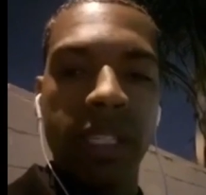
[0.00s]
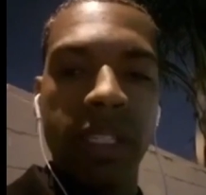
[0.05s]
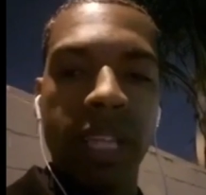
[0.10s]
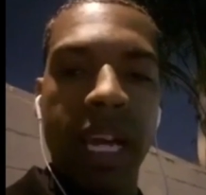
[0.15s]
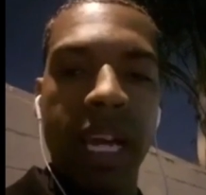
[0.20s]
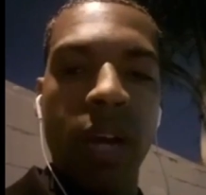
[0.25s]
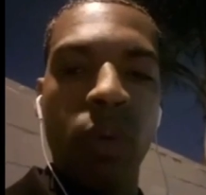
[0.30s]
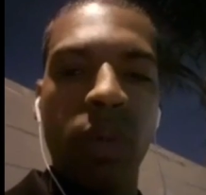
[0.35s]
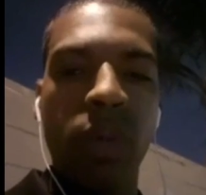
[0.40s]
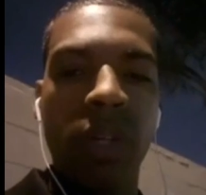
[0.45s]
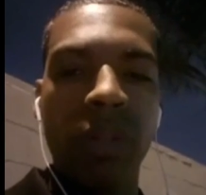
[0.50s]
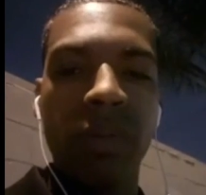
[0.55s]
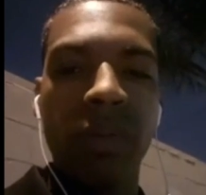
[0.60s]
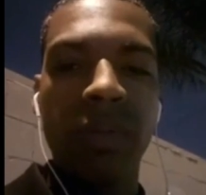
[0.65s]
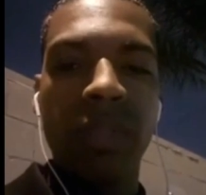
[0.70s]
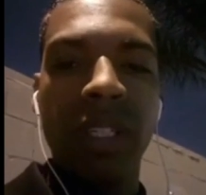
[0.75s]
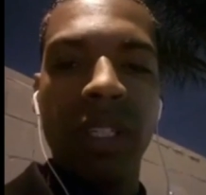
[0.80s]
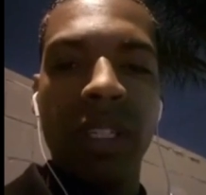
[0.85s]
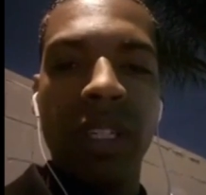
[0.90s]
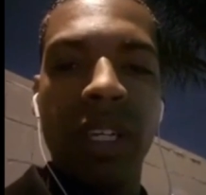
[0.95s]
I will.
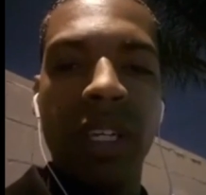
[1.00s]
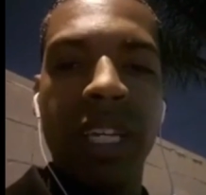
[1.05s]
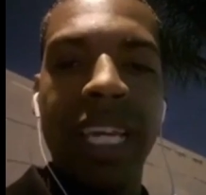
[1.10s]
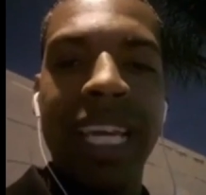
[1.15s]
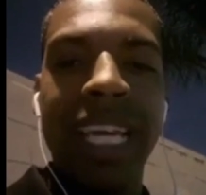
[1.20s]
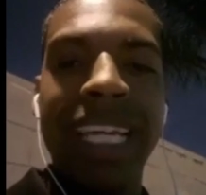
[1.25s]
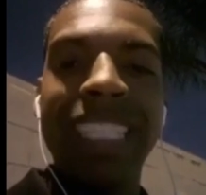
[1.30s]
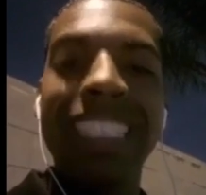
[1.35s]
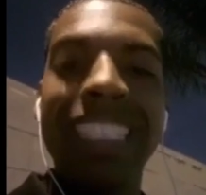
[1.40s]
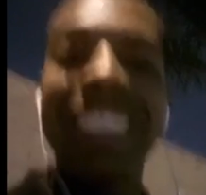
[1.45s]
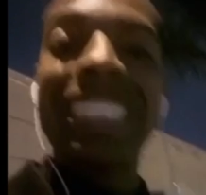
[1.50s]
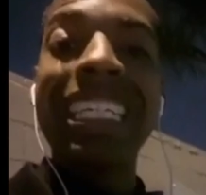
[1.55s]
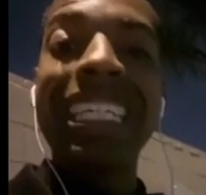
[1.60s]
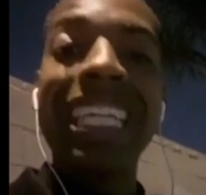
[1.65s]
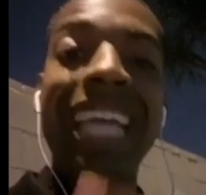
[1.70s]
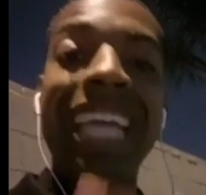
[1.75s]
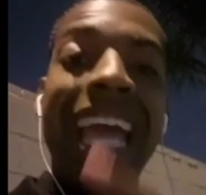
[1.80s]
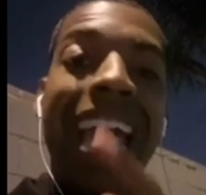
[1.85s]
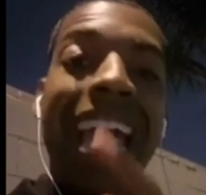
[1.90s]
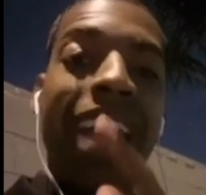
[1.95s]

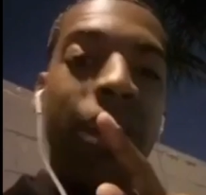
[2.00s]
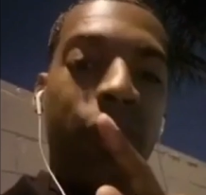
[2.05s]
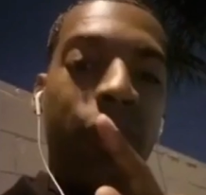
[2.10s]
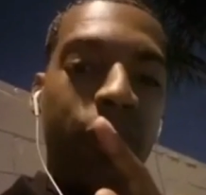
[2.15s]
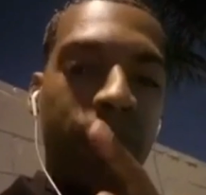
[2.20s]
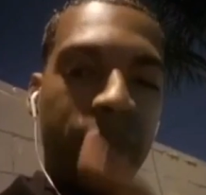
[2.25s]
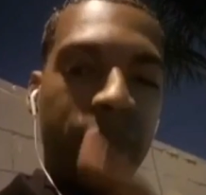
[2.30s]
Seattle.